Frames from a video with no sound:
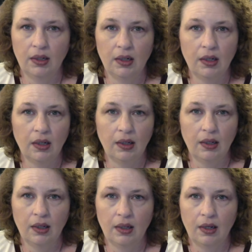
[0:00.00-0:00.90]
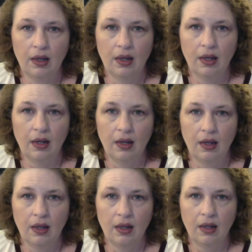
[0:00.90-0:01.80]

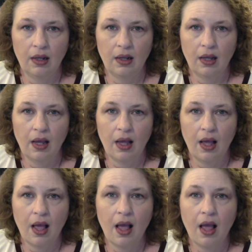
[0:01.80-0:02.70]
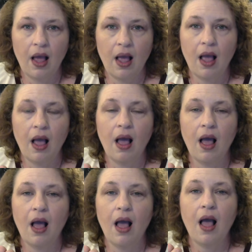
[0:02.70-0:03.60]

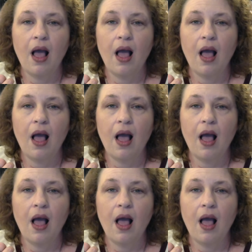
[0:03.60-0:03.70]
Nothing is said.